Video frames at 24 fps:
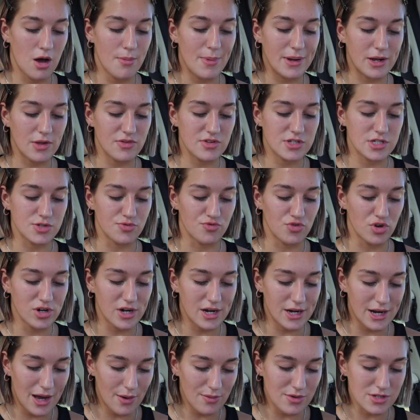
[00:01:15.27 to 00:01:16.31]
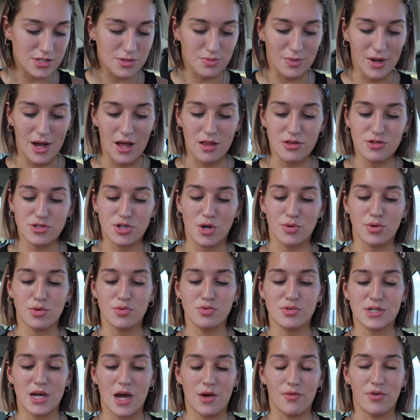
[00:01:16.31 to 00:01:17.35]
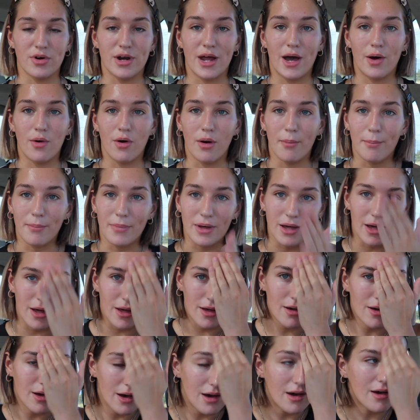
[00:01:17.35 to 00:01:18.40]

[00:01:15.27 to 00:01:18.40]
Oh my God, this is running out as well. Don't you dare run out on me.